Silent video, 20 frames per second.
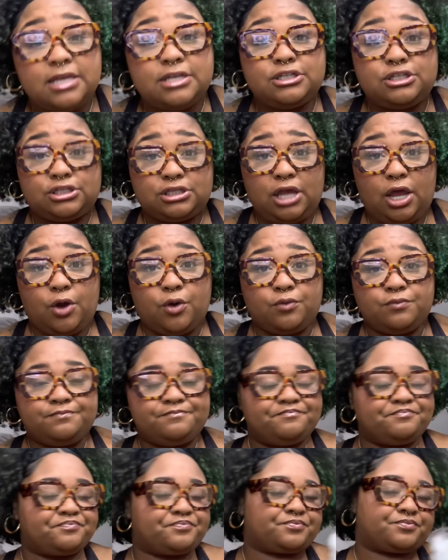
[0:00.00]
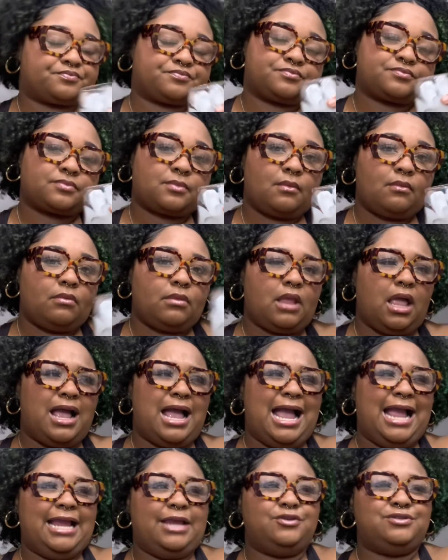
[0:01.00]
So,
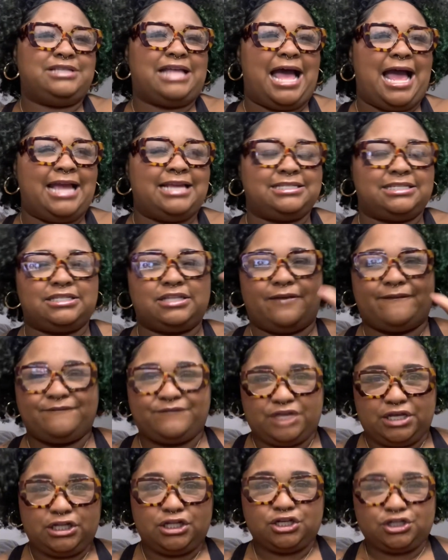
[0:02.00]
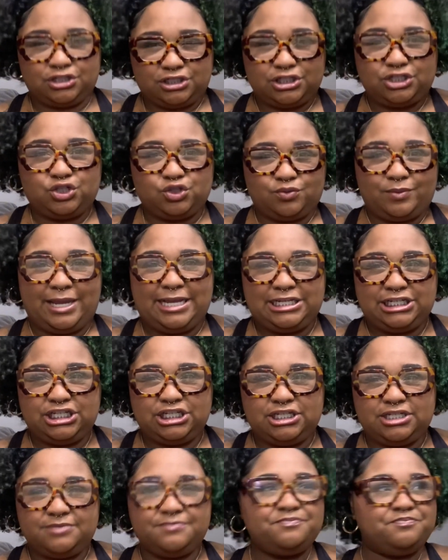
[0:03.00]
I use the ice as a filler
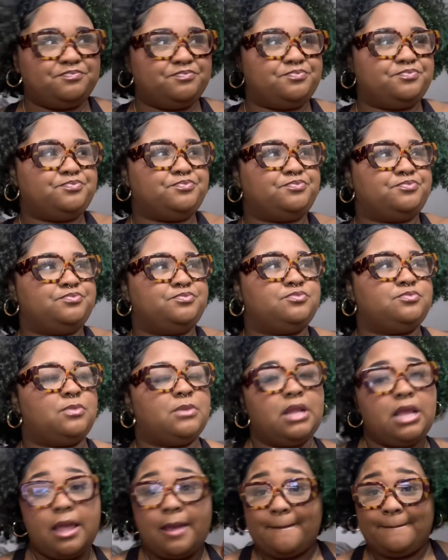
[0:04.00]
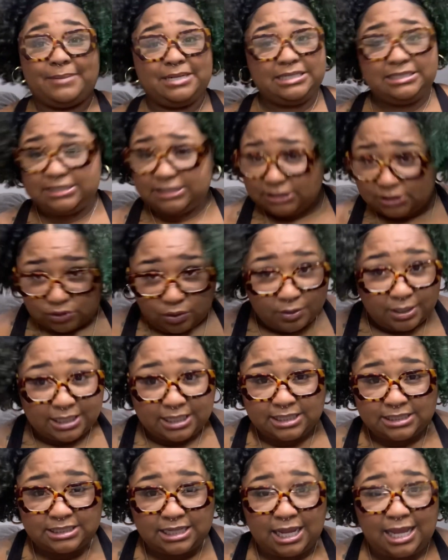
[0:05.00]
situation, but it's still gonna get
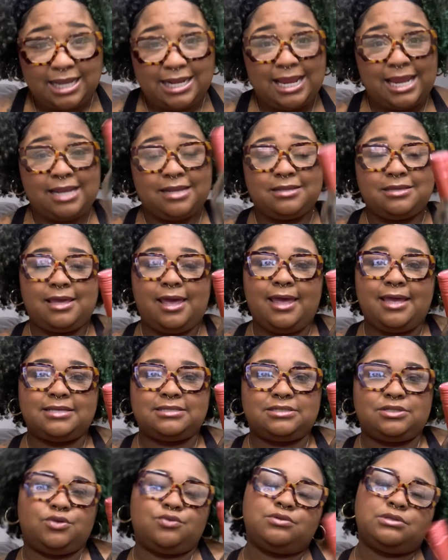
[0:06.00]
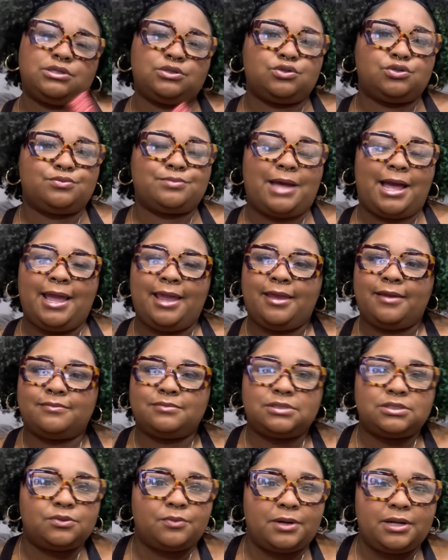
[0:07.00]
it done. And yes, YouTube, I
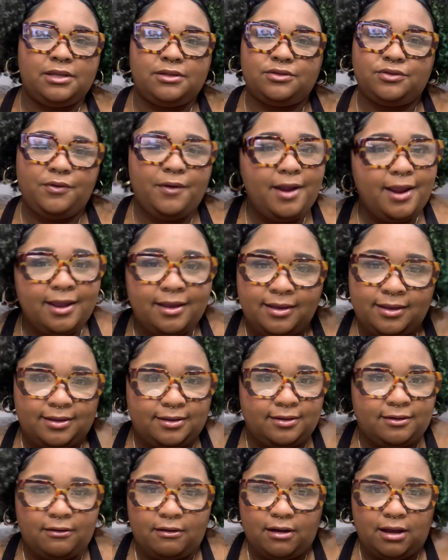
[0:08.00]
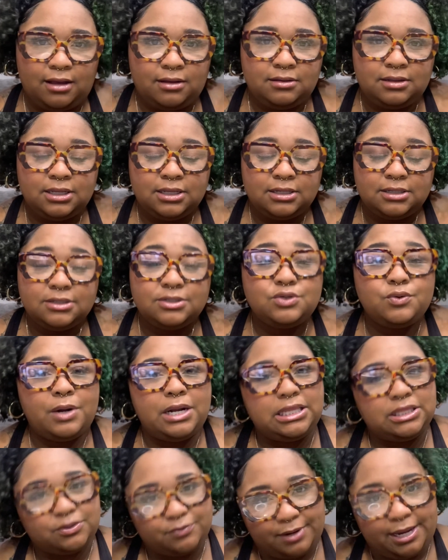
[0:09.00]
am 23, girl,
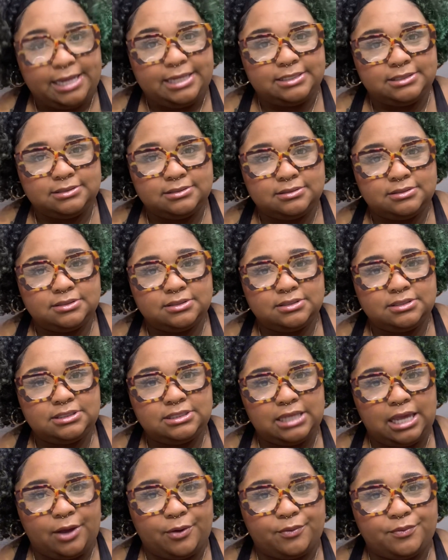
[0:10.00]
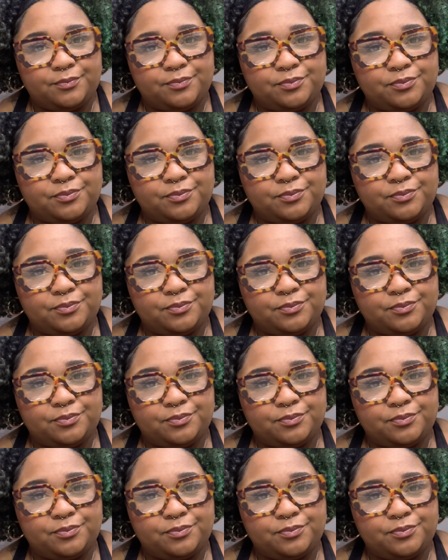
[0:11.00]
23. So,